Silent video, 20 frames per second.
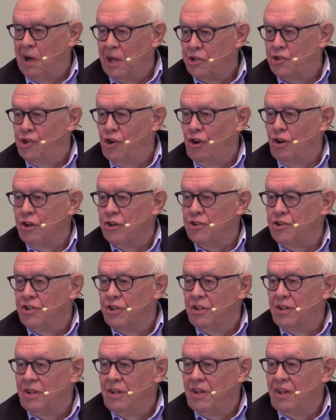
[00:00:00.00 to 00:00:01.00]
church.
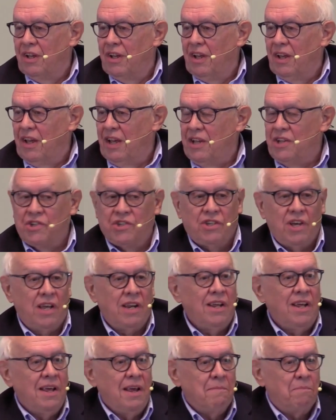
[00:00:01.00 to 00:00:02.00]
He said,
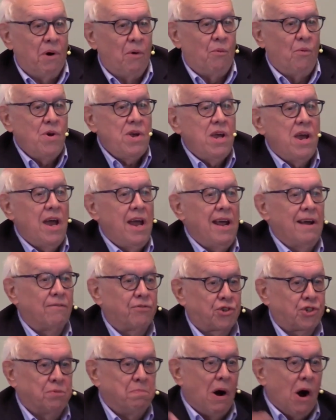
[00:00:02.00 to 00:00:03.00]
but we have
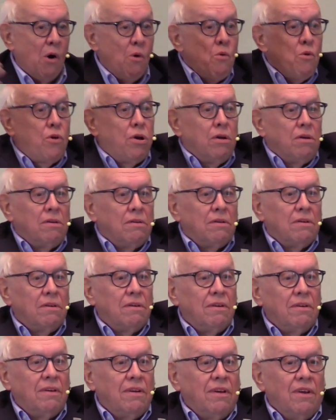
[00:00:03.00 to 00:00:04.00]
smoke.
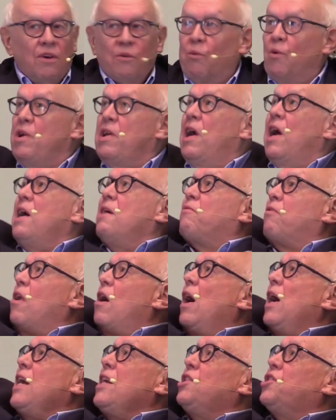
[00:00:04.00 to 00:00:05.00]
We have
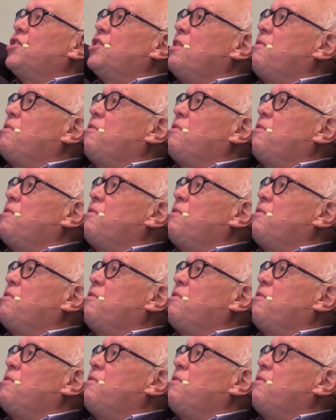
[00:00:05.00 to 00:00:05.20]
lights that